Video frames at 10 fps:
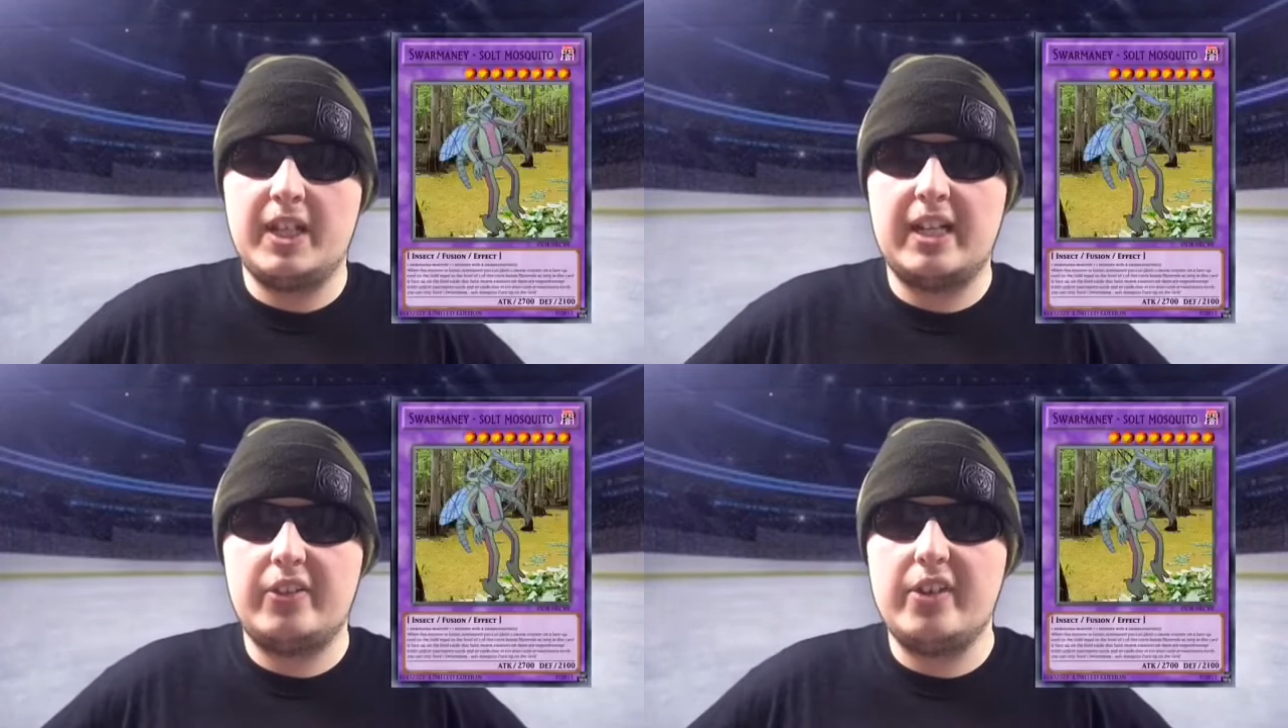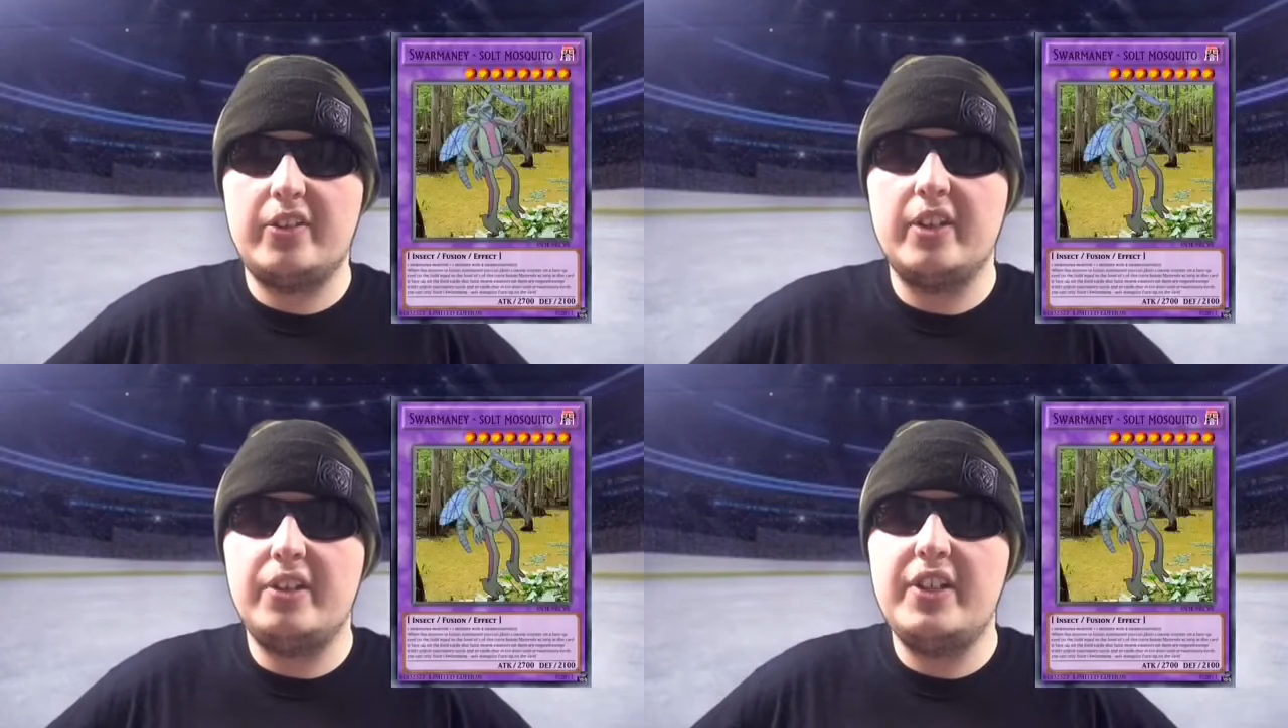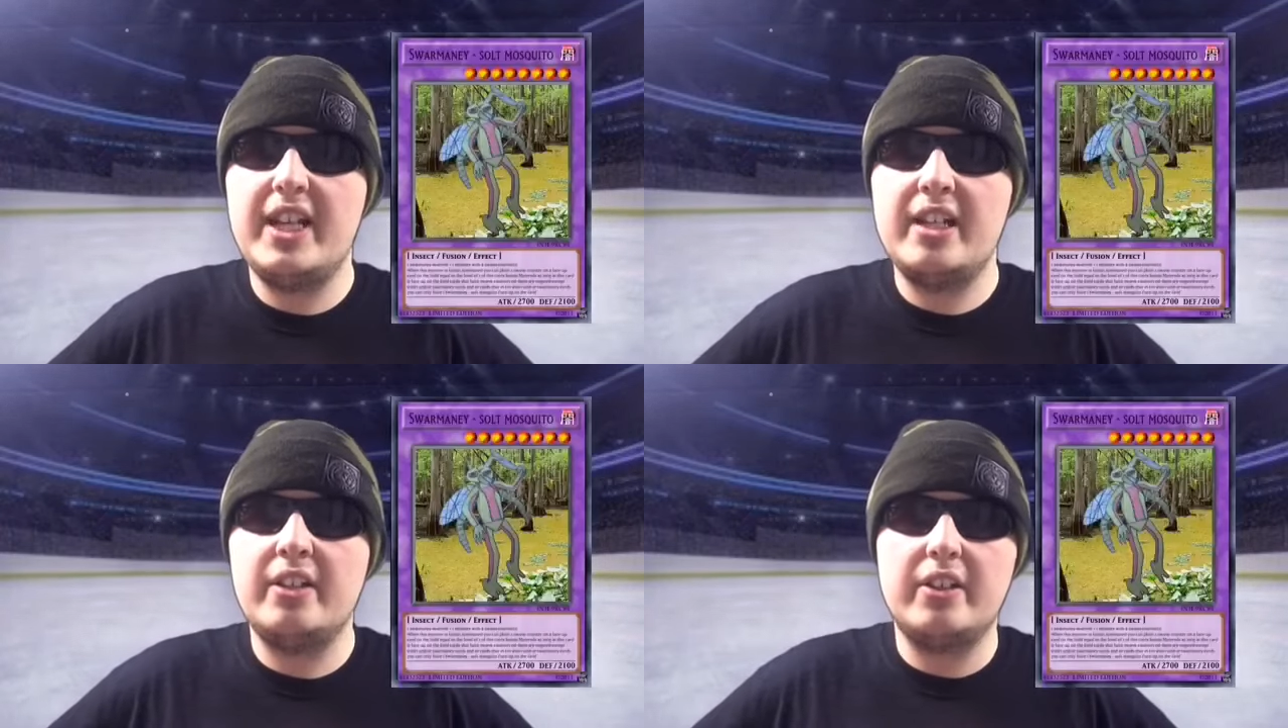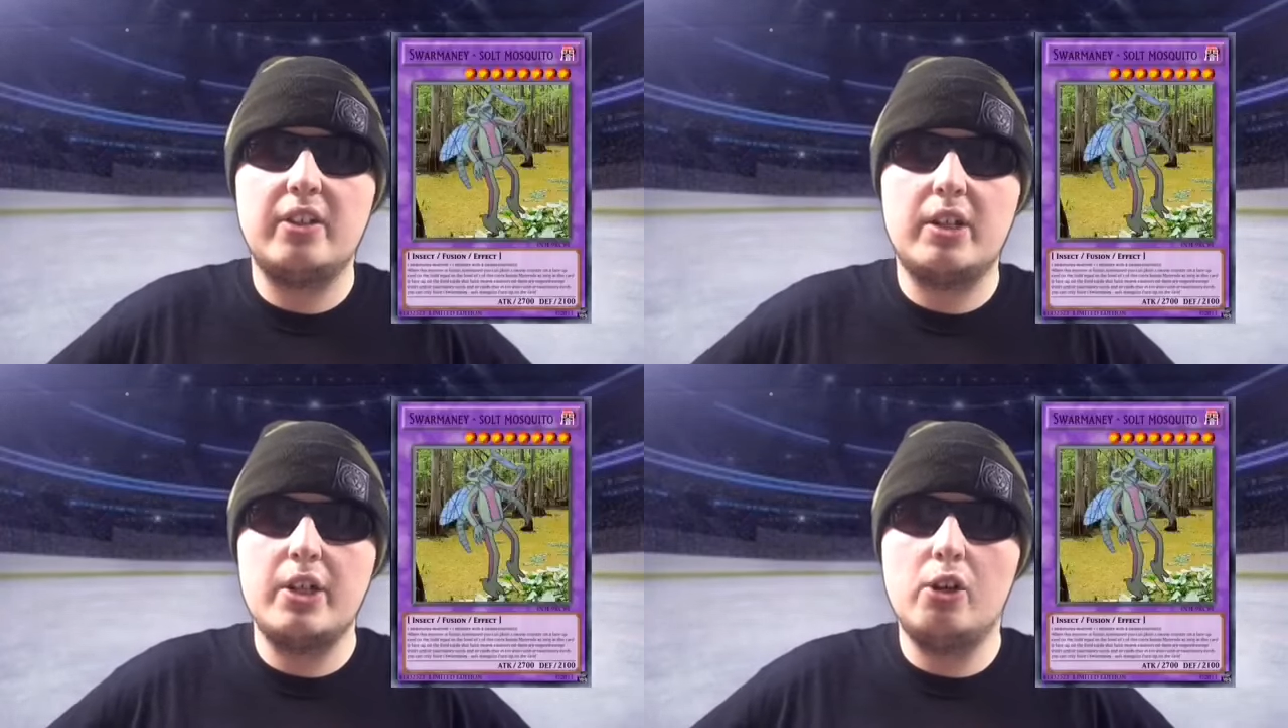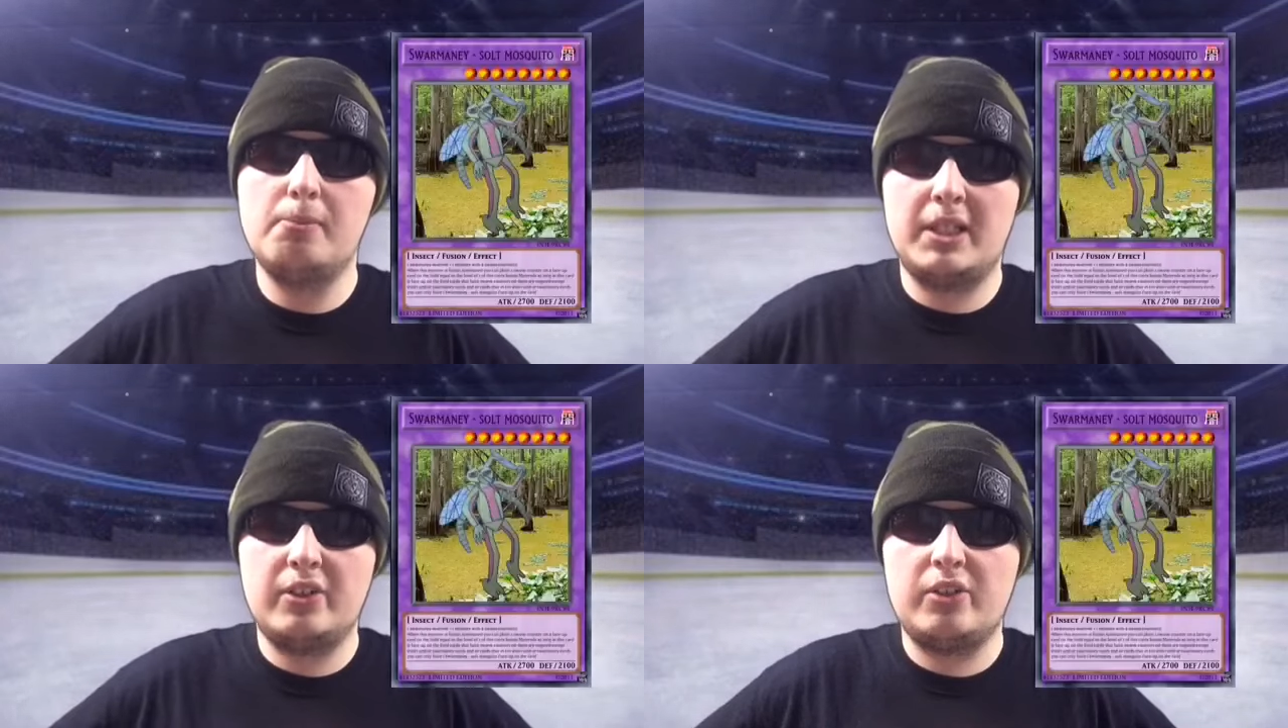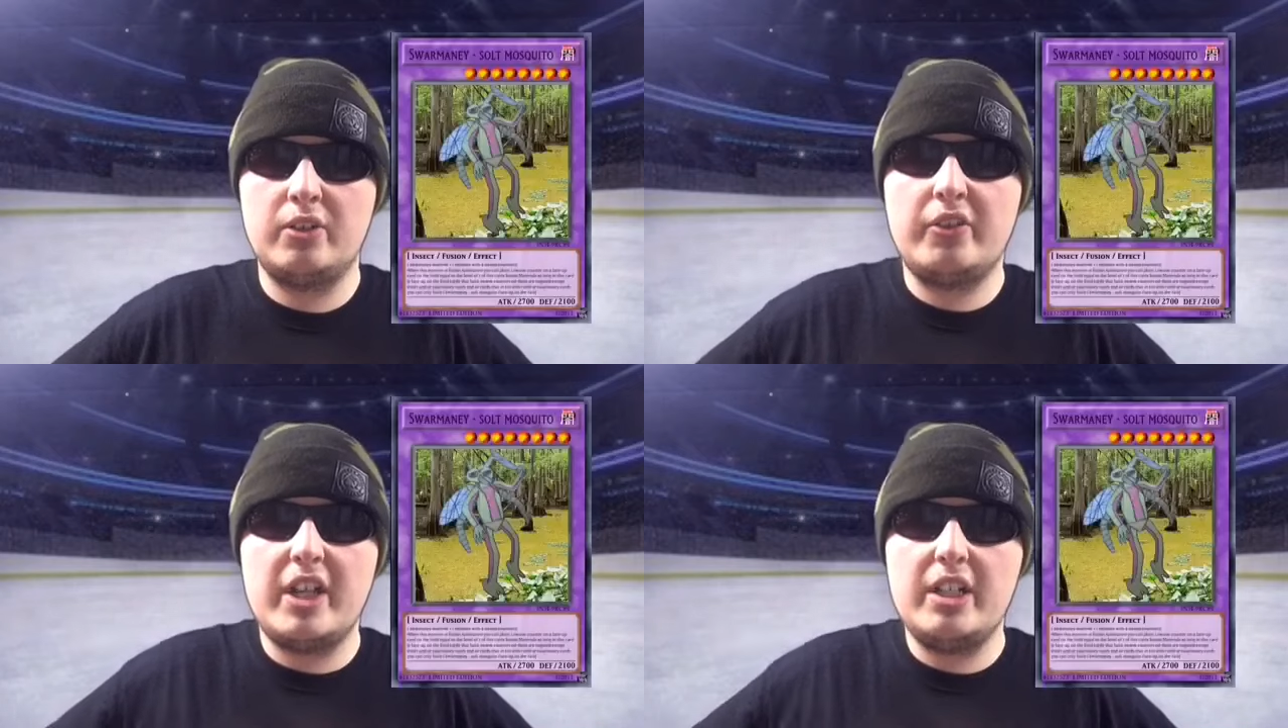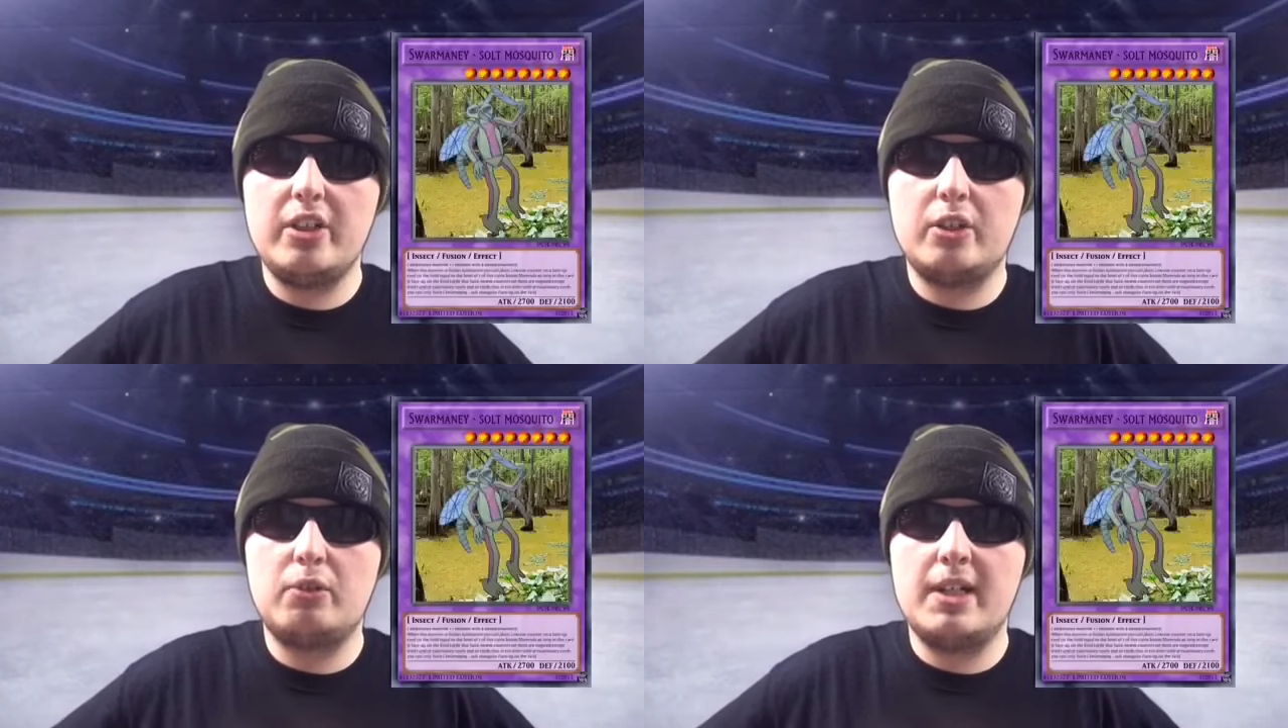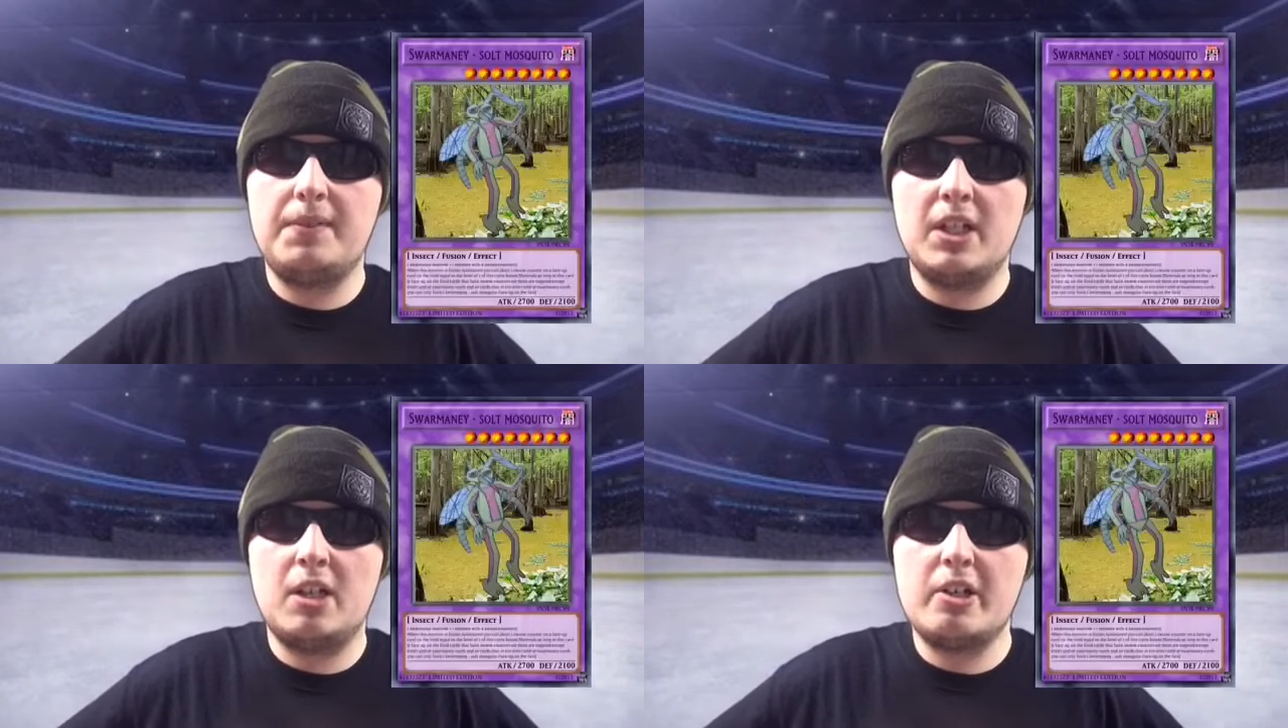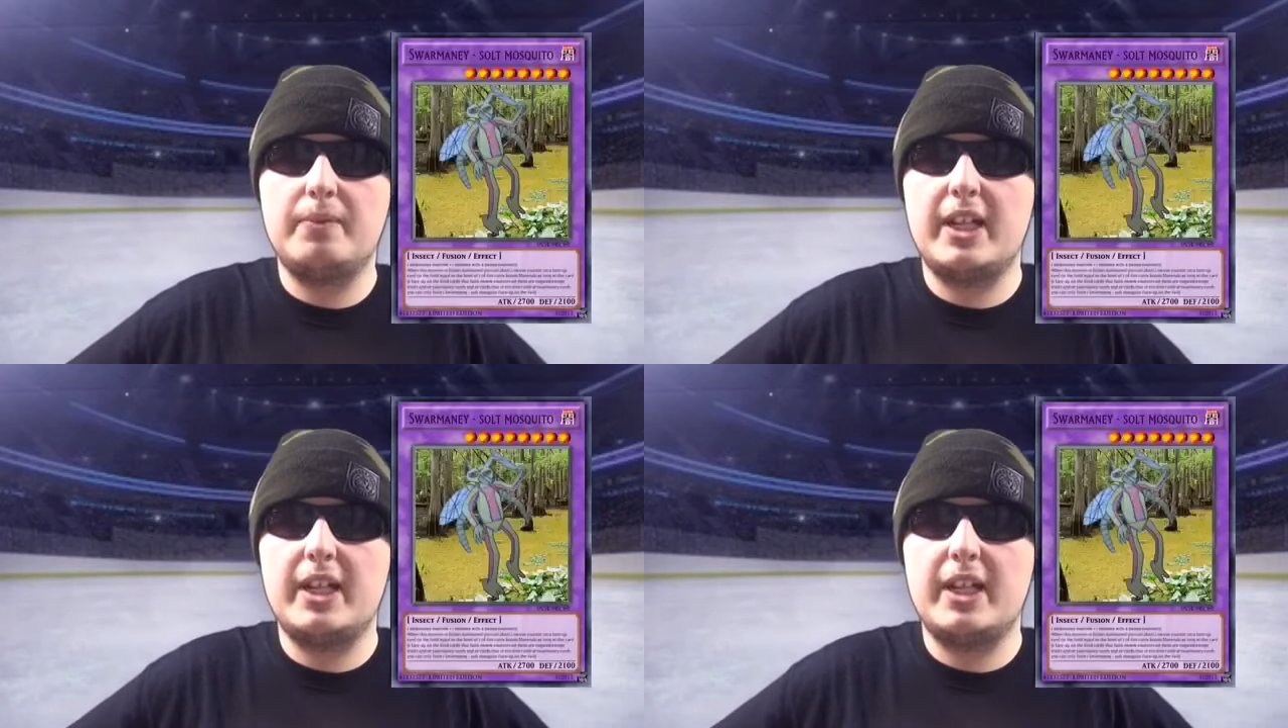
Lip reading: And since it did, there are no monsters in your graveyard,